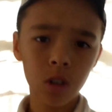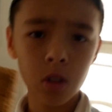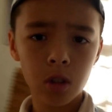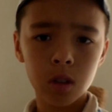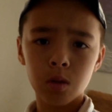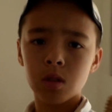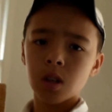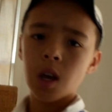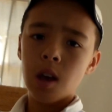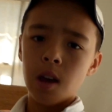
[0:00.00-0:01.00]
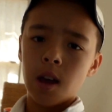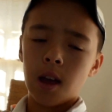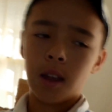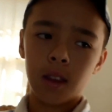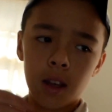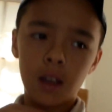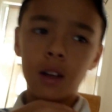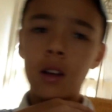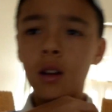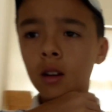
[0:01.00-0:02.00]
of sun salutes, and
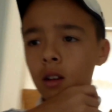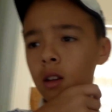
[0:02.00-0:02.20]
then